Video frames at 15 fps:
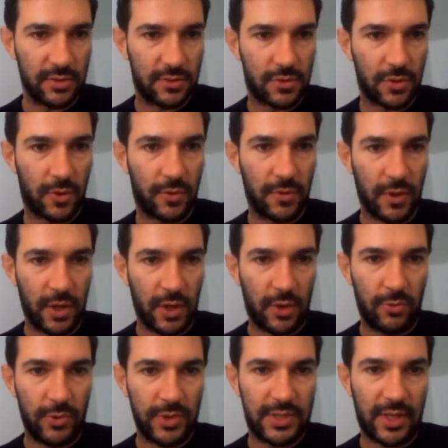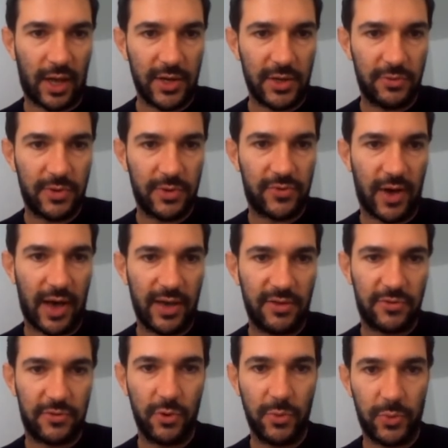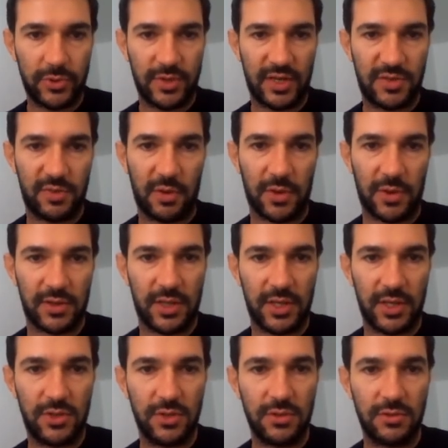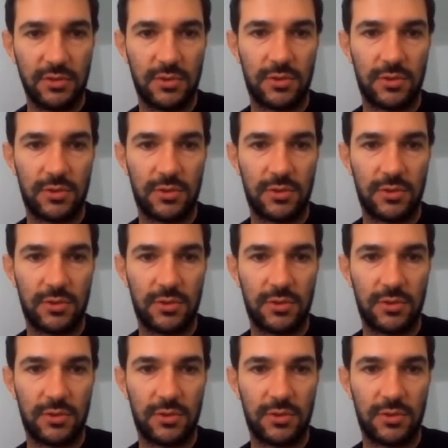So we start with high throughput experimentation.